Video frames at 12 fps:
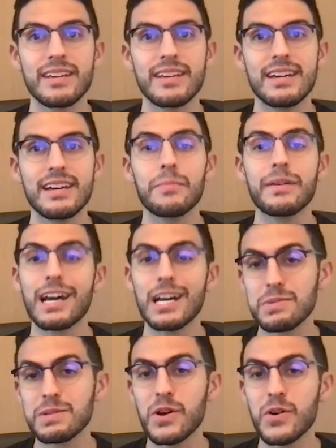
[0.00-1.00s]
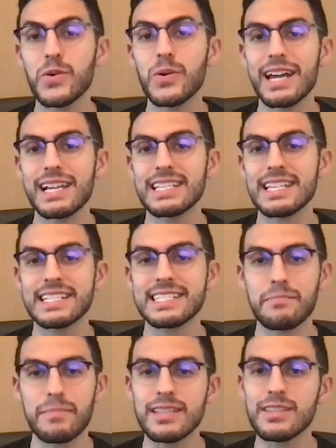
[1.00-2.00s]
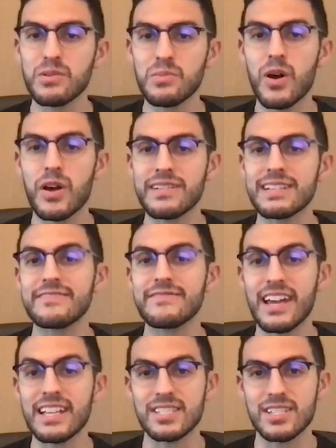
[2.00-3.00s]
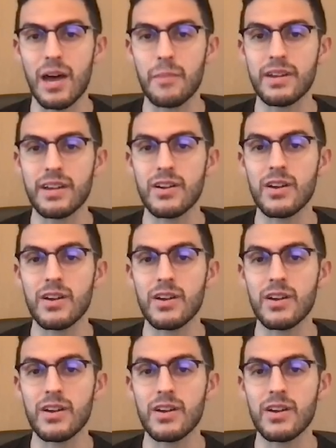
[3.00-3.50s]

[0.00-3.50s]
Because we know Google Analytics can be a little more of an advanced topic,